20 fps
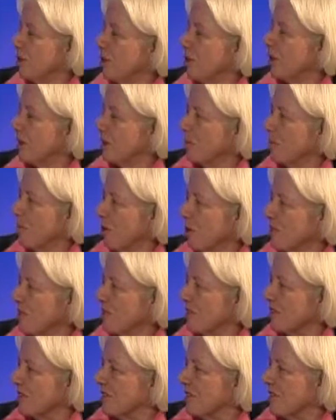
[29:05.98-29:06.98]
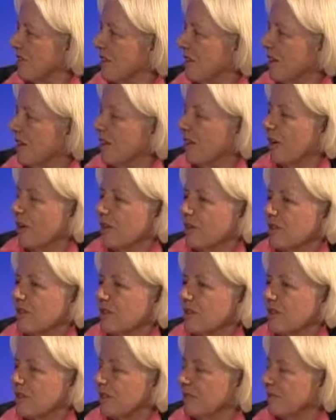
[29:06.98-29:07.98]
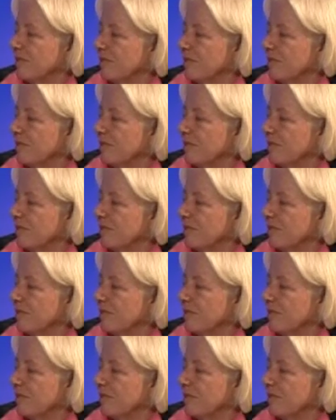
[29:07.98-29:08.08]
York and Boston. Yeah. Well, Those, and